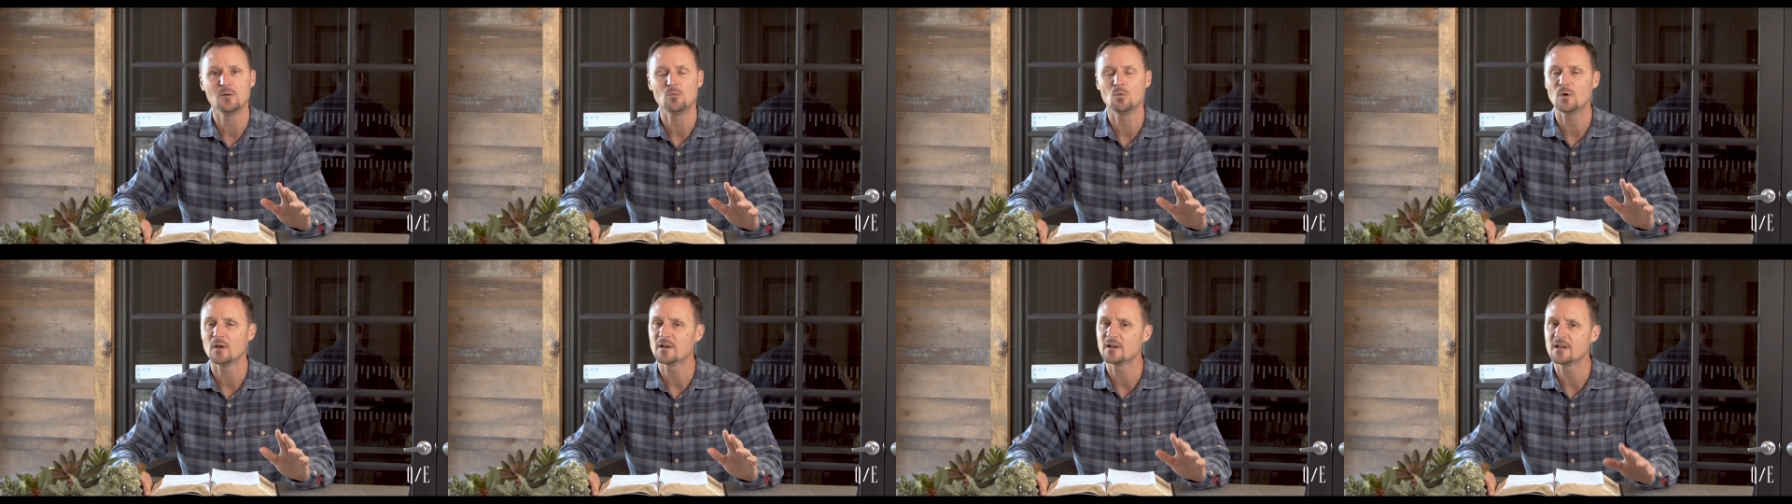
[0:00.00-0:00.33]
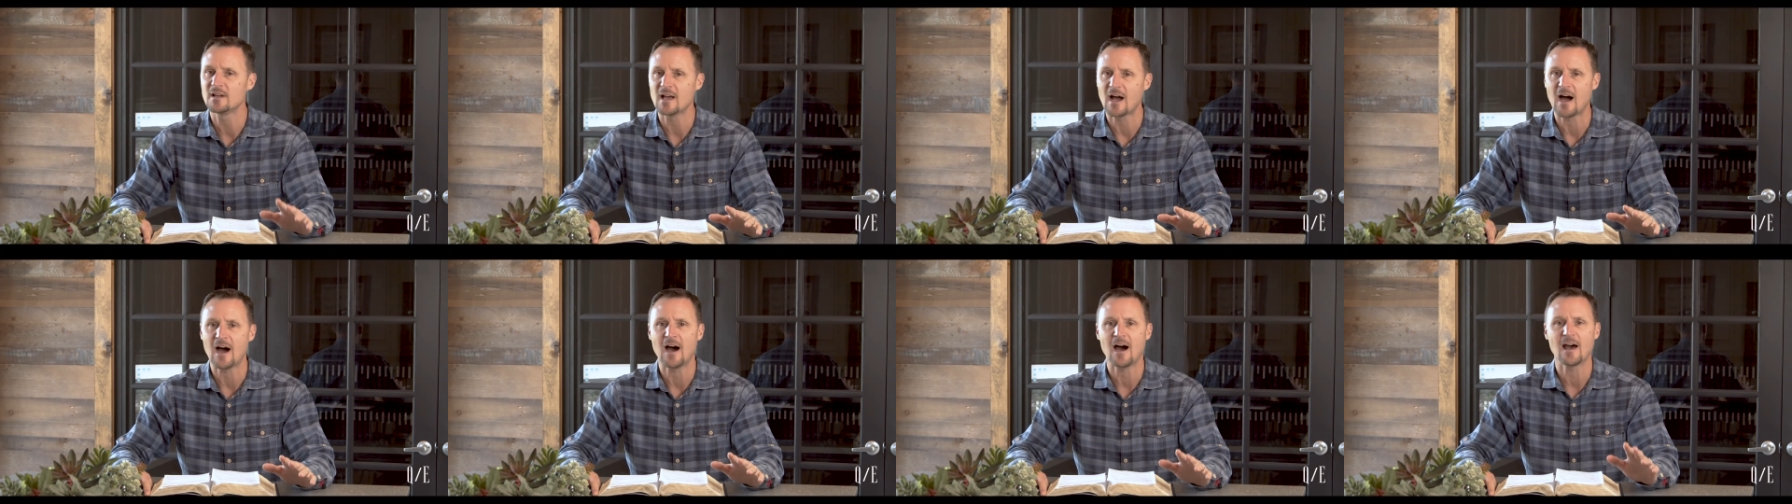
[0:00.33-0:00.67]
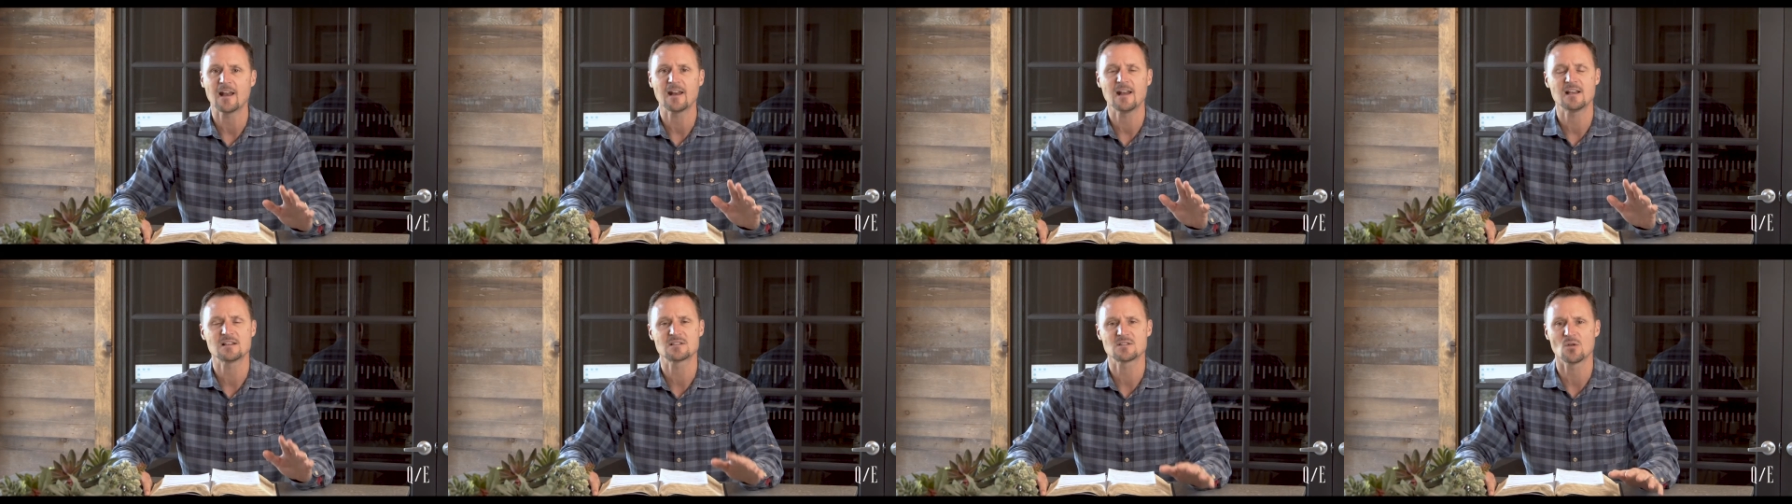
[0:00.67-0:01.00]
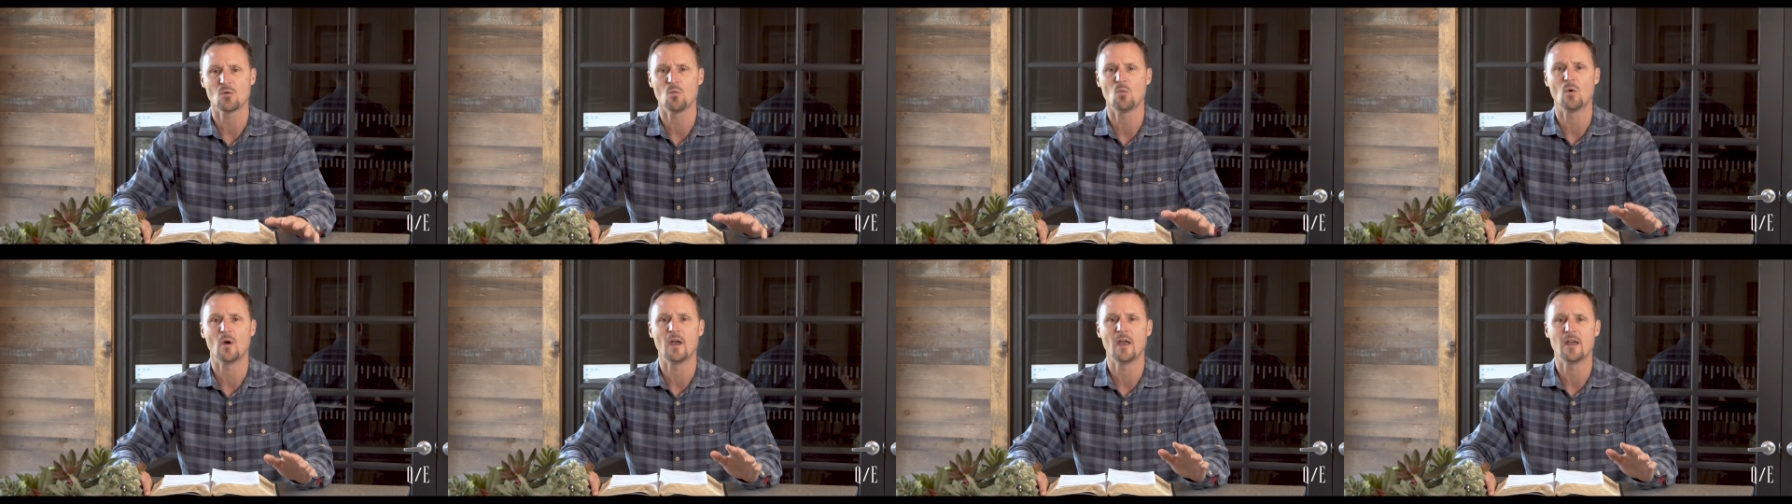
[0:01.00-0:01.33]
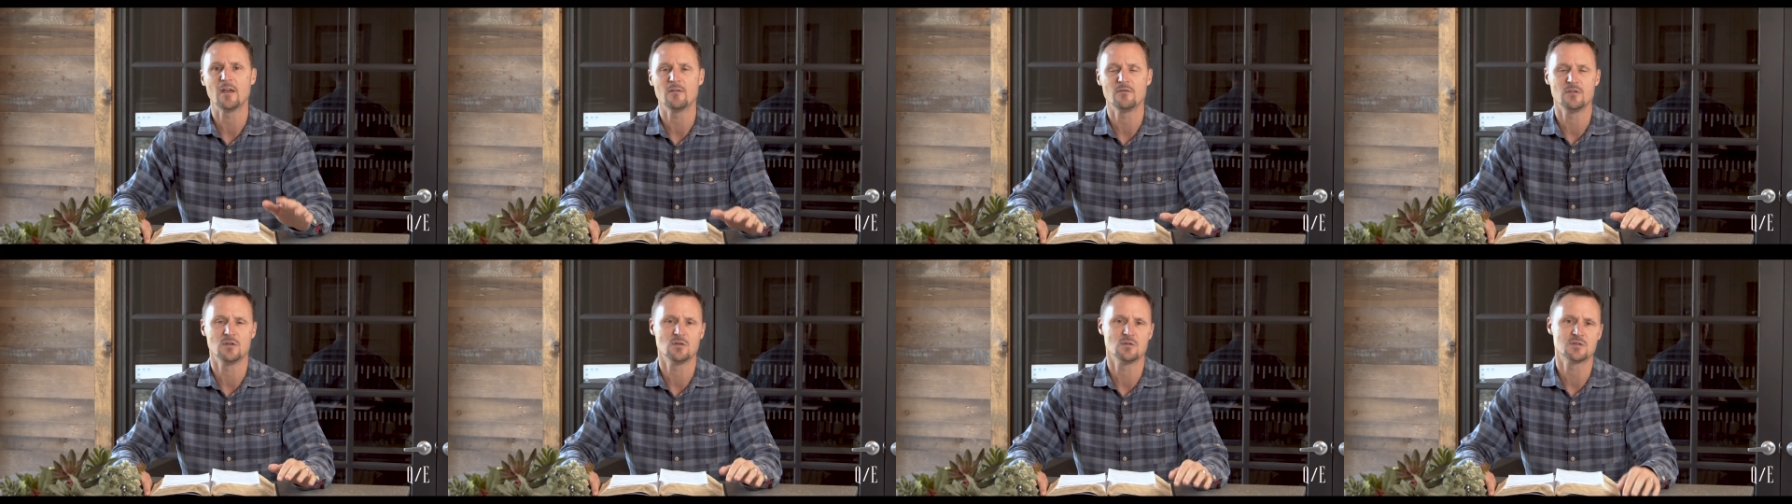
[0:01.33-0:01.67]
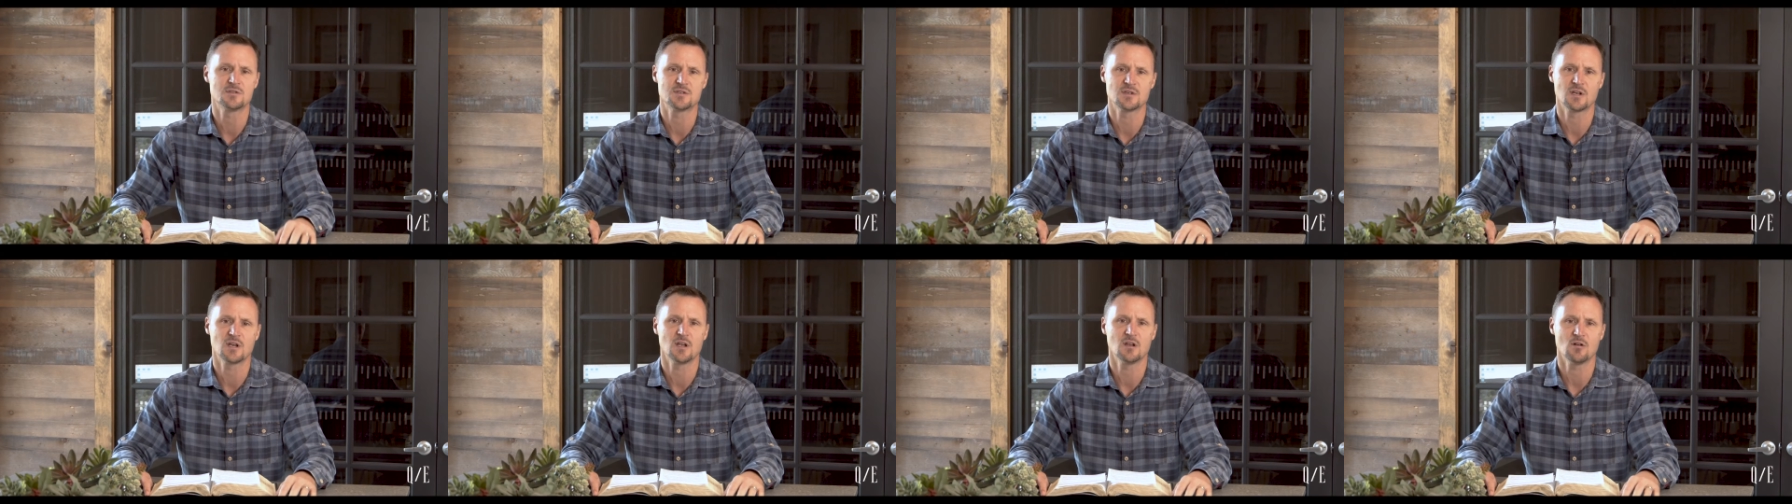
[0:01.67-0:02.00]
when God has a way of
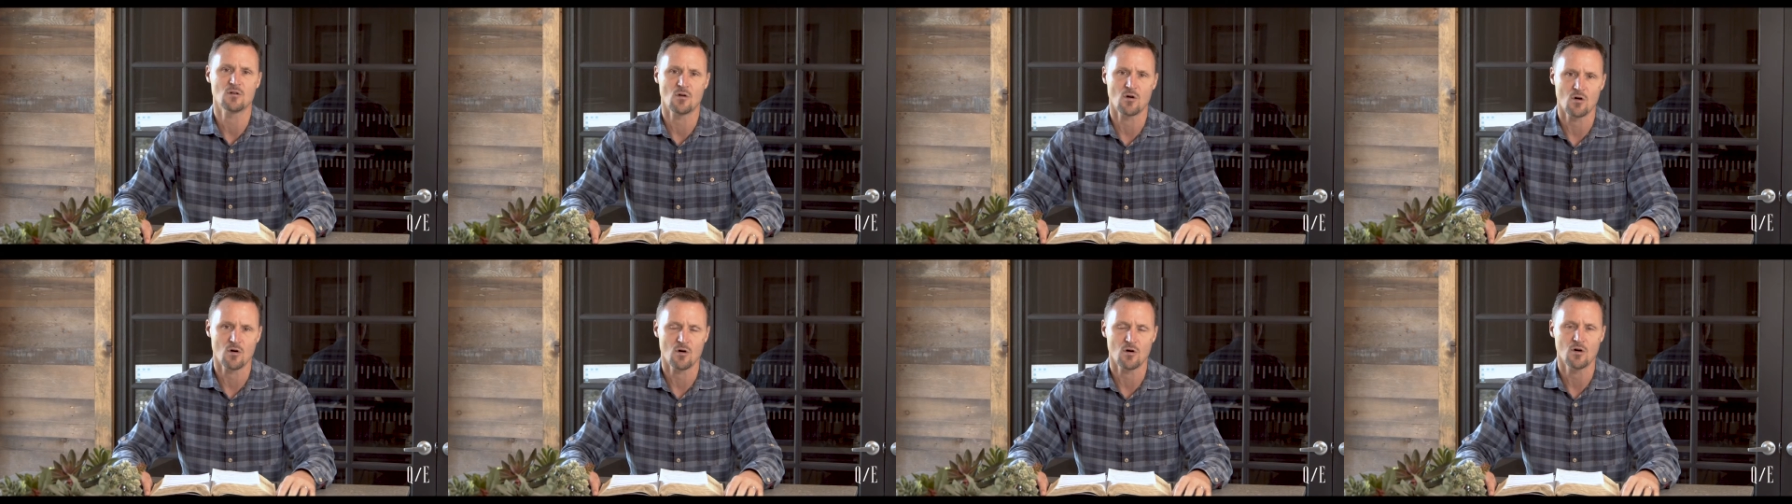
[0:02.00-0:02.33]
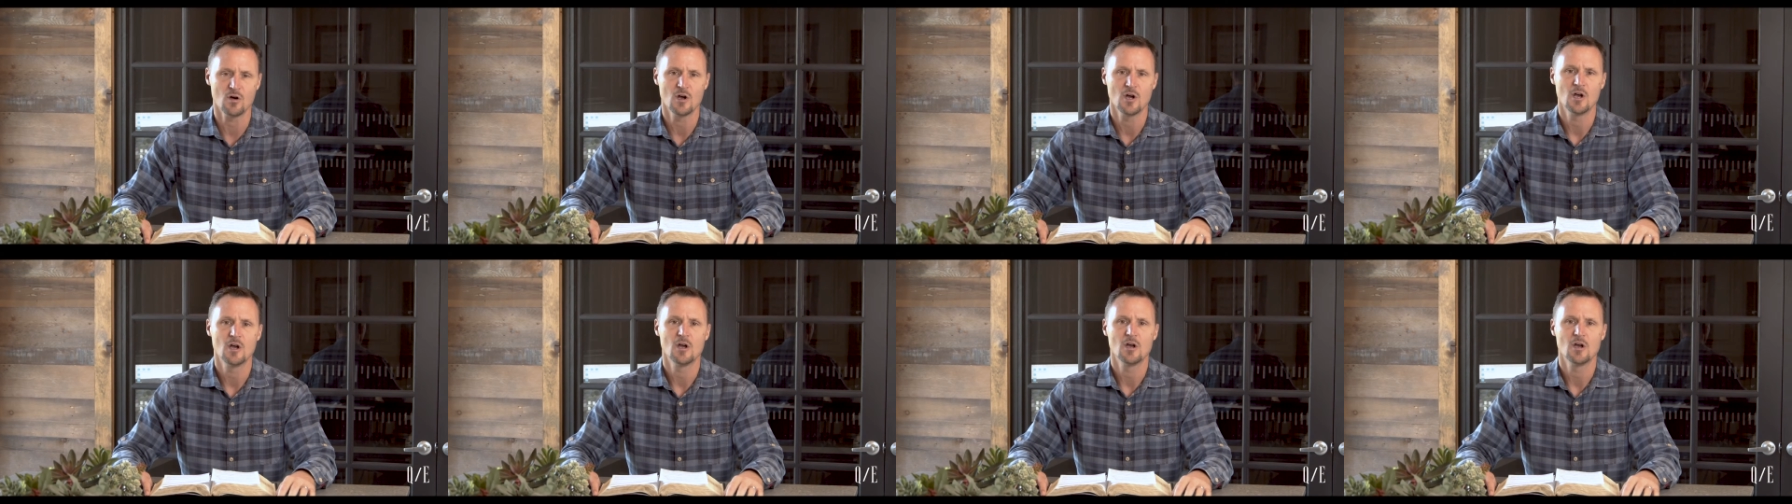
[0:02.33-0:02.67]
using it all